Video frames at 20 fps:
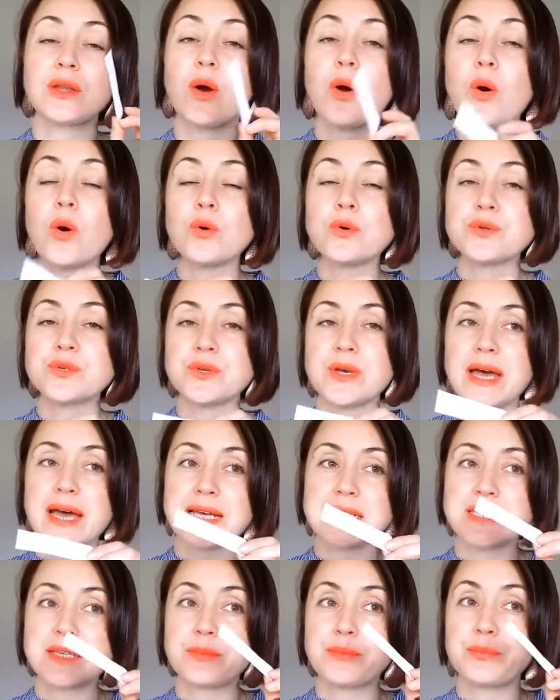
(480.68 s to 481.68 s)
also
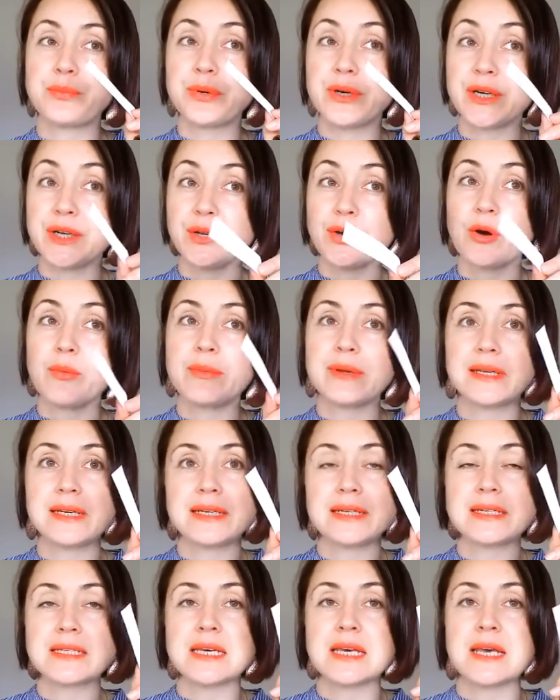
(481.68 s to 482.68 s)
has a
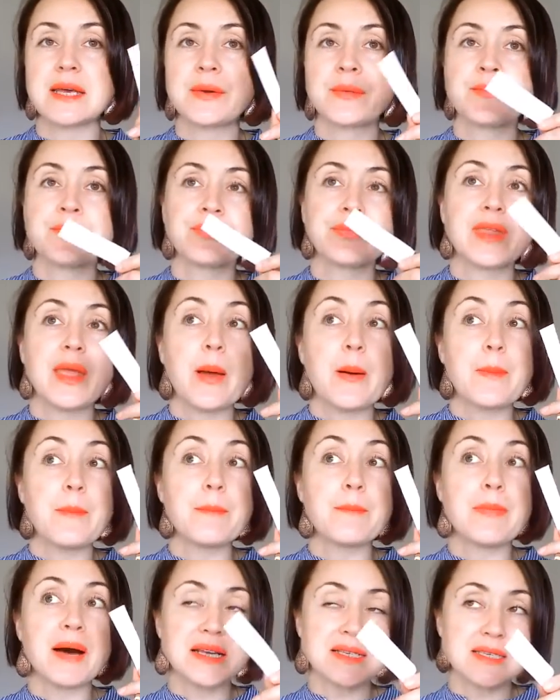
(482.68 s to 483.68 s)
predominant
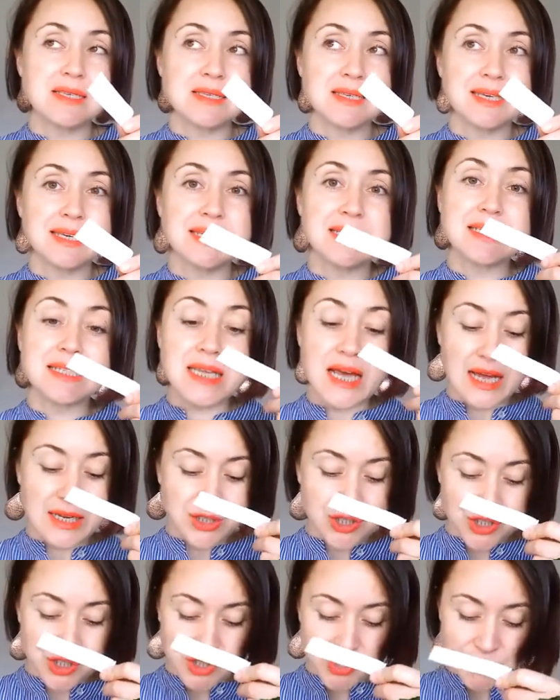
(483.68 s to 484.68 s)
musky
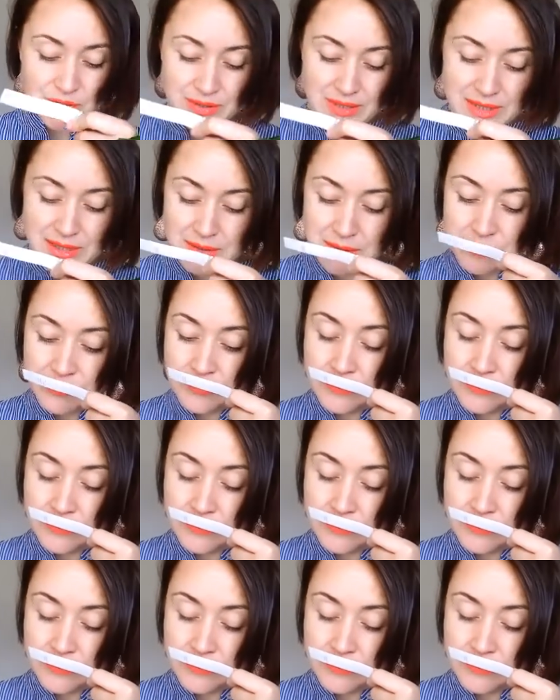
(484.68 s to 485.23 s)
touch to it.